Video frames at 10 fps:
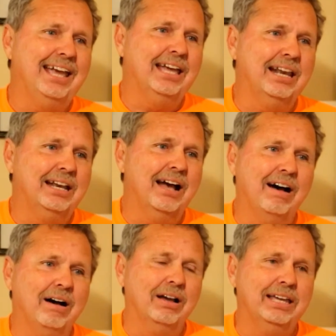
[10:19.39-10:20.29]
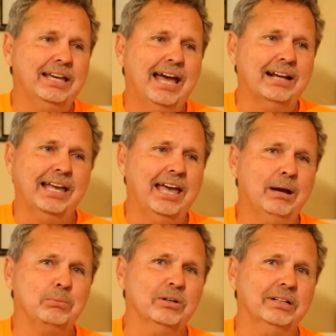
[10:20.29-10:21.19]
And he had a
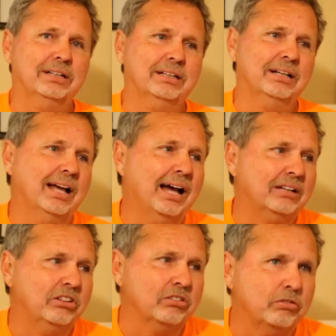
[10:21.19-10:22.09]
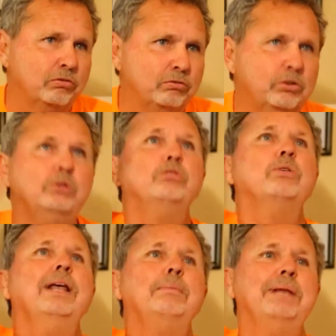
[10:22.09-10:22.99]
camera, and I just flew
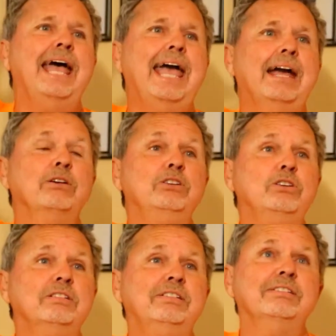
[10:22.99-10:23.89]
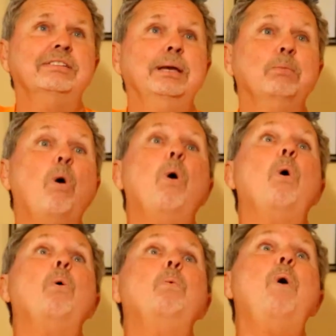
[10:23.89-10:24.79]
straight up in the air, and you could just see him,
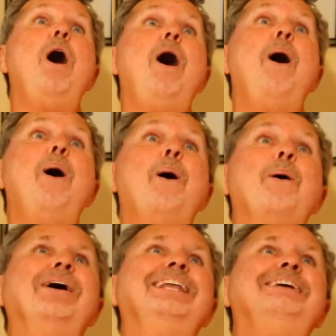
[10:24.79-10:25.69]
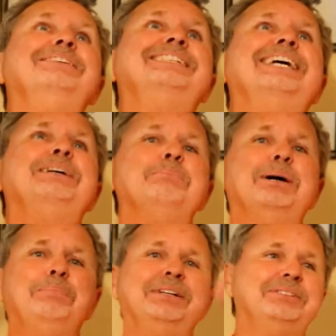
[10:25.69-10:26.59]
whoa, and he was taking
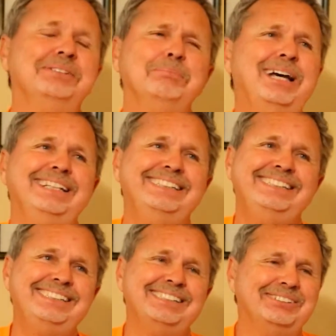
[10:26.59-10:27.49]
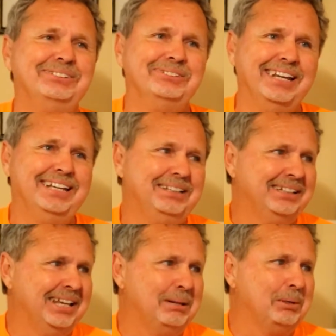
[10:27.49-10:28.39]
my picture. I'm like, this is cool, Danny
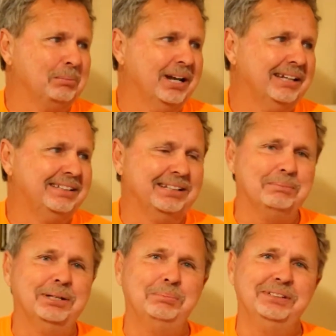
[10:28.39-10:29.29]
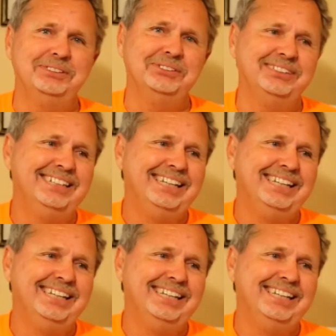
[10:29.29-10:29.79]
McBride taking my picture.